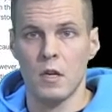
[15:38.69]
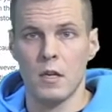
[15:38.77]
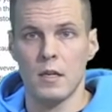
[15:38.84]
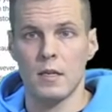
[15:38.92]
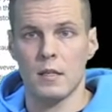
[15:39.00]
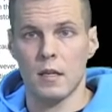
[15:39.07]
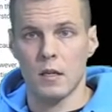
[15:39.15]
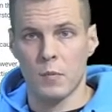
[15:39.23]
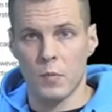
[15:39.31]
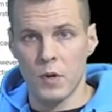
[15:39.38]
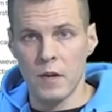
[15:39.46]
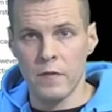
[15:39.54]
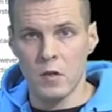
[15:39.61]
is that the
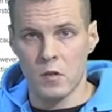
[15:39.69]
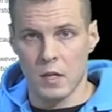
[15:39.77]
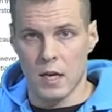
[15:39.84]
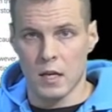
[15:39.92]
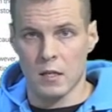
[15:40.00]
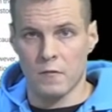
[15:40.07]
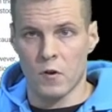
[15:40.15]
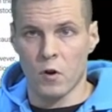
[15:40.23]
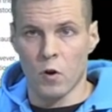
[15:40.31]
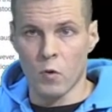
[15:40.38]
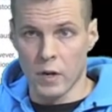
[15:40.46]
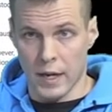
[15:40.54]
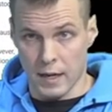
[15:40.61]
previous answer
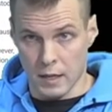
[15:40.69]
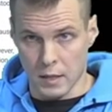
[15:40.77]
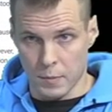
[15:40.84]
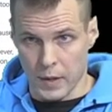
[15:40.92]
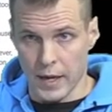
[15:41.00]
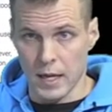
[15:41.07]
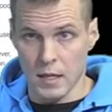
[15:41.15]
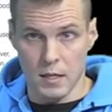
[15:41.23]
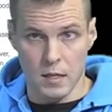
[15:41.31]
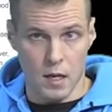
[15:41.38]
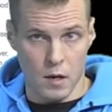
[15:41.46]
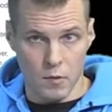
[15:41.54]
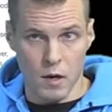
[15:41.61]
only explains
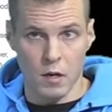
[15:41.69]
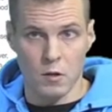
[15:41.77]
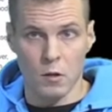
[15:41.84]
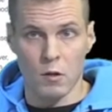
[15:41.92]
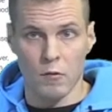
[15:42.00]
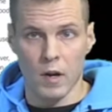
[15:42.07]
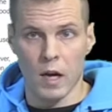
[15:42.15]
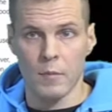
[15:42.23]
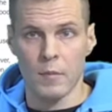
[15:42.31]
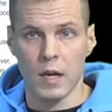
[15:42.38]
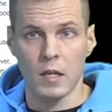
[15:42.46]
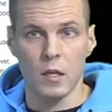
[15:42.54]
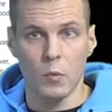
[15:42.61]
how you understood
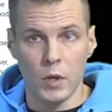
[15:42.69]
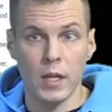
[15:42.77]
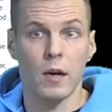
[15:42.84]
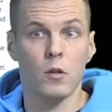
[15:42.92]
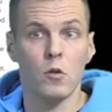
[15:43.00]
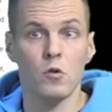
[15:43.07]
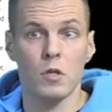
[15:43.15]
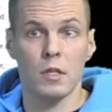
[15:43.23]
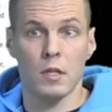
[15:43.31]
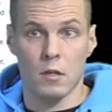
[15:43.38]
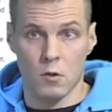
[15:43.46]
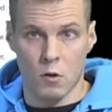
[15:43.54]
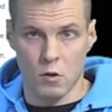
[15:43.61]
reliability without using the
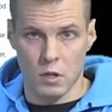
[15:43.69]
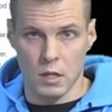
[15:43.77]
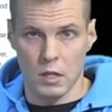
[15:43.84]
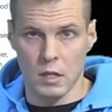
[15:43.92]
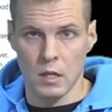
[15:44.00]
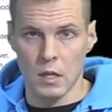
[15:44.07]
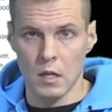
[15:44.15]
sources.